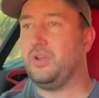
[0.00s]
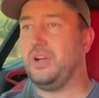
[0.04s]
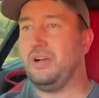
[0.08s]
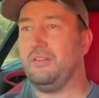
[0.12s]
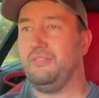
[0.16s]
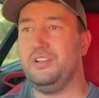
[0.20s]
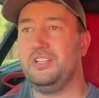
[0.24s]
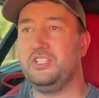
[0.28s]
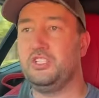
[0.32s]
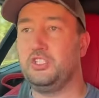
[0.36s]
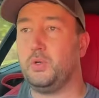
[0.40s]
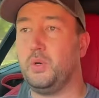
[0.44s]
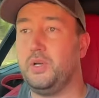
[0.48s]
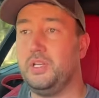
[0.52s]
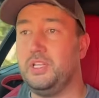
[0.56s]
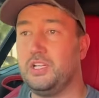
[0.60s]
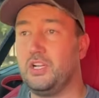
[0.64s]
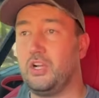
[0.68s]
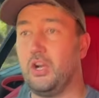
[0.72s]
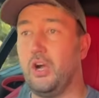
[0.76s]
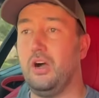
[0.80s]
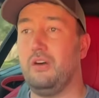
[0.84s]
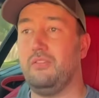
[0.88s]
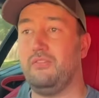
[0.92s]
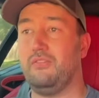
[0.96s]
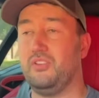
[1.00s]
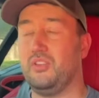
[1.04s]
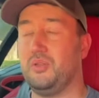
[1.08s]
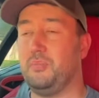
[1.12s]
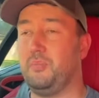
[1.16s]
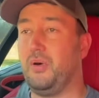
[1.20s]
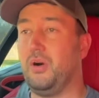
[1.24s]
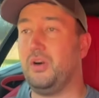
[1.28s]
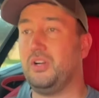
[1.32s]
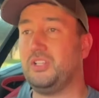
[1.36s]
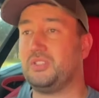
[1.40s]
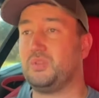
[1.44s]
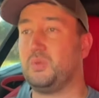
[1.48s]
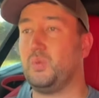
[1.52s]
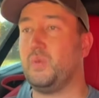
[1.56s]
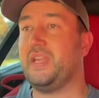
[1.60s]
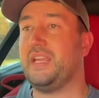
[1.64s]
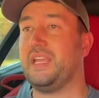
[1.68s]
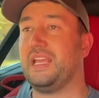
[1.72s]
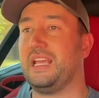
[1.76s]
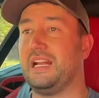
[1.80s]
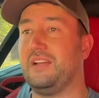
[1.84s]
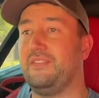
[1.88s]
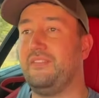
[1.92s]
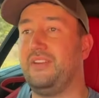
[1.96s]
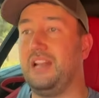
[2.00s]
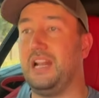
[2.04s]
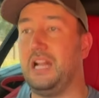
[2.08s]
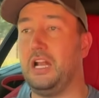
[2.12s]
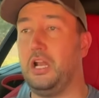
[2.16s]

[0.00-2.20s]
I've enjoyed the car for the past week and I've had a